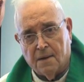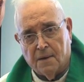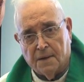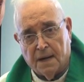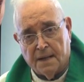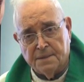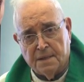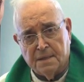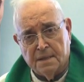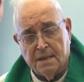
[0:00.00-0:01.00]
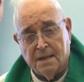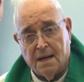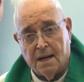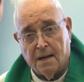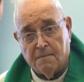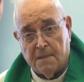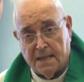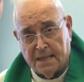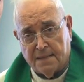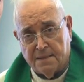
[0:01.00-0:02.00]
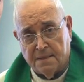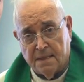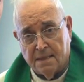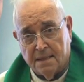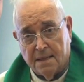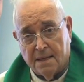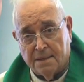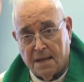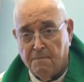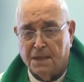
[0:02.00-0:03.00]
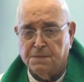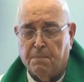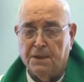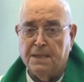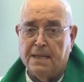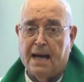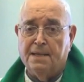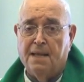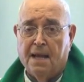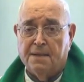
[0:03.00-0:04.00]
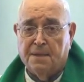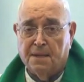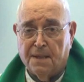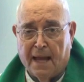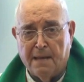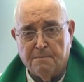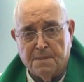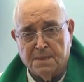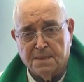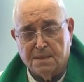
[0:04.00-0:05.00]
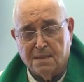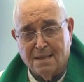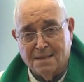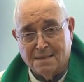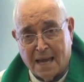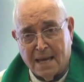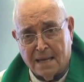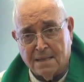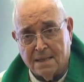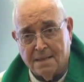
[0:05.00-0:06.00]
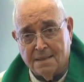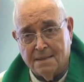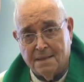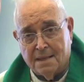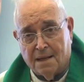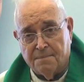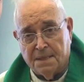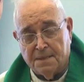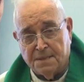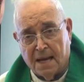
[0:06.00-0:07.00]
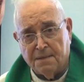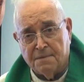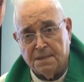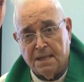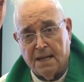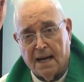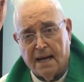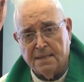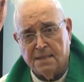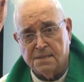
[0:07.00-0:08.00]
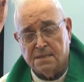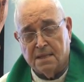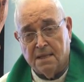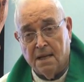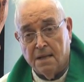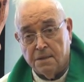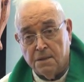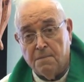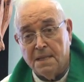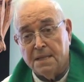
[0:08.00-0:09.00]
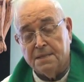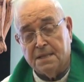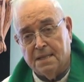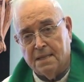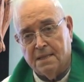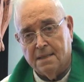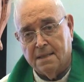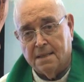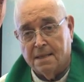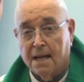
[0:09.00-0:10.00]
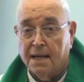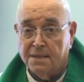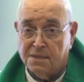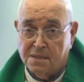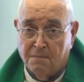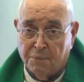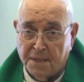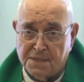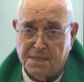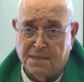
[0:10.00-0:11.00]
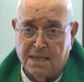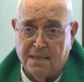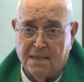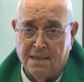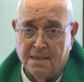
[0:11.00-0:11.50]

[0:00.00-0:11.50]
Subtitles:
or under bread. They must put it on the lampstand of integrity, honesty, humility, and simplicity,